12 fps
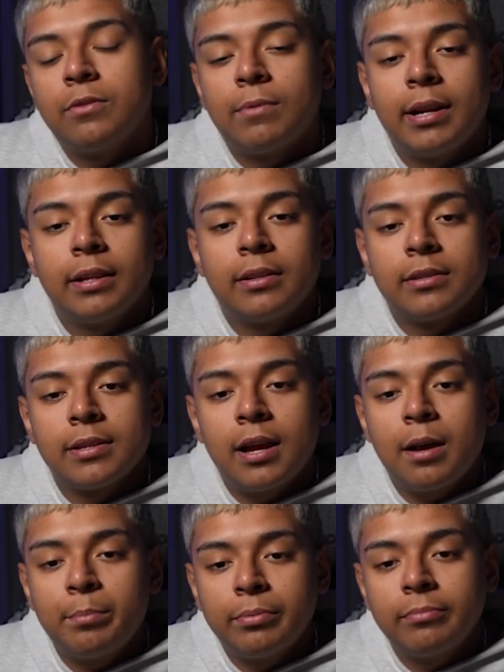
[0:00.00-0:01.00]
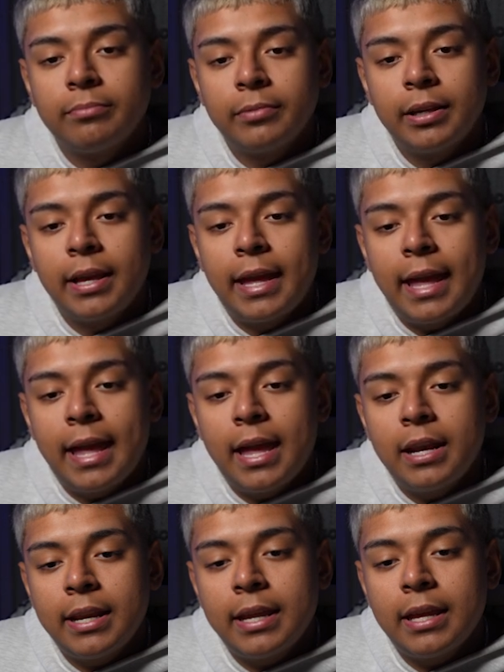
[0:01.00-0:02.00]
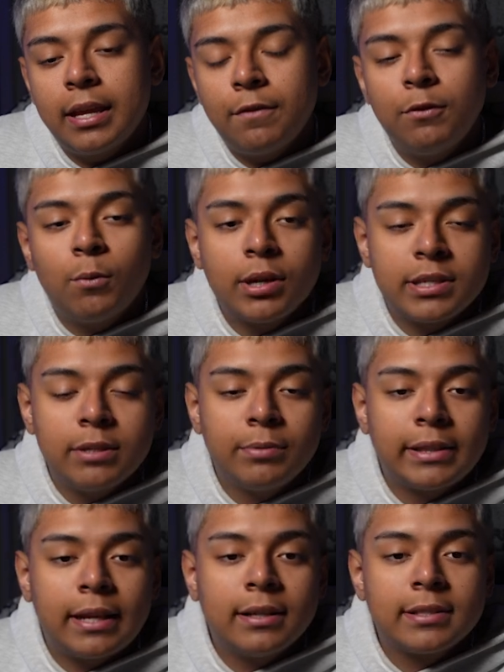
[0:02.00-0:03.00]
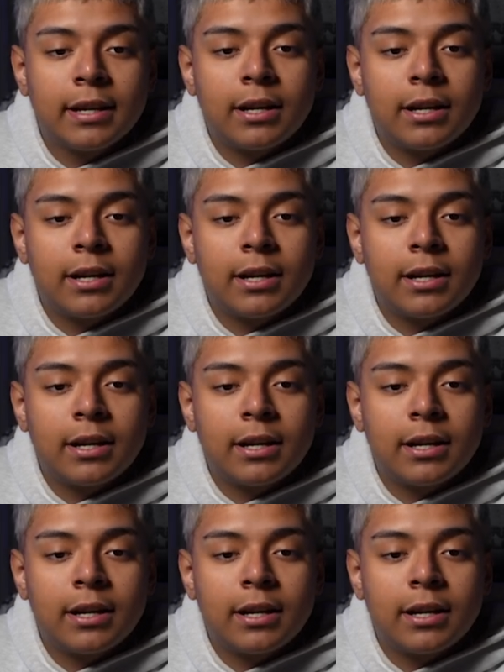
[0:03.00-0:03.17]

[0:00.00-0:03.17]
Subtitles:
right at the top. And if you want to see what that looks